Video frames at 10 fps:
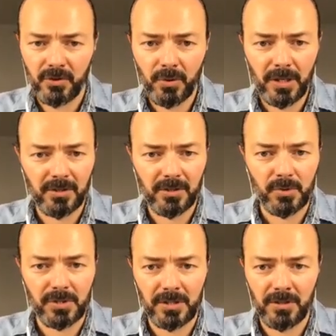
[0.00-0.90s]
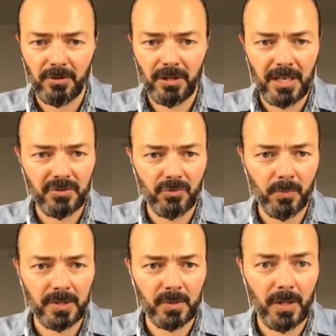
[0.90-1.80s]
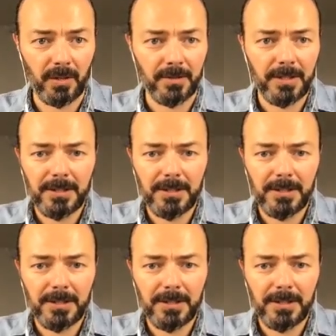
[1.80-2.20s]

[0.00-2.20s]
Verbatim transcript: you can use in your classroom as well,